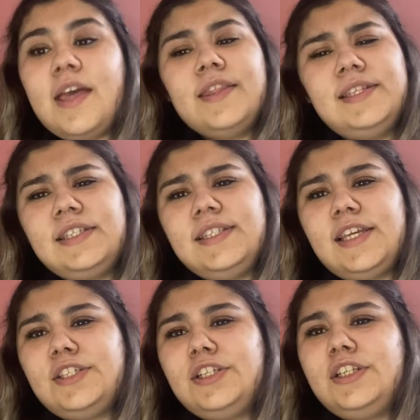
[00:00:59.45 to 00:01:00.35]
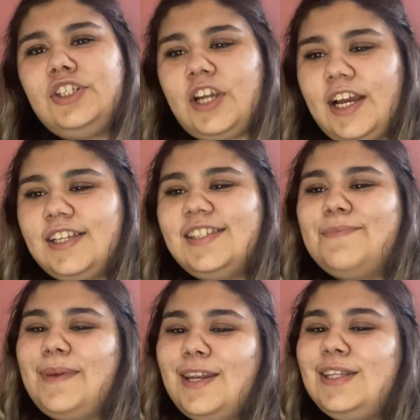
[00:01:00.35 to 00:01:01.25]
This desert attracts
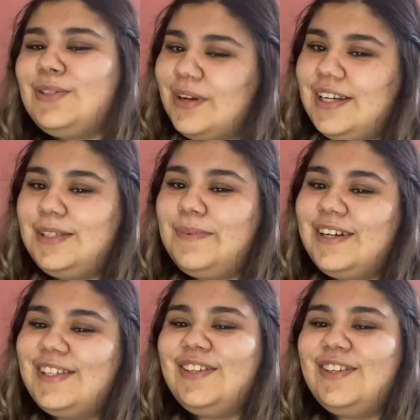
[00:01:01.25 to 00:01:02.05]
many tourists because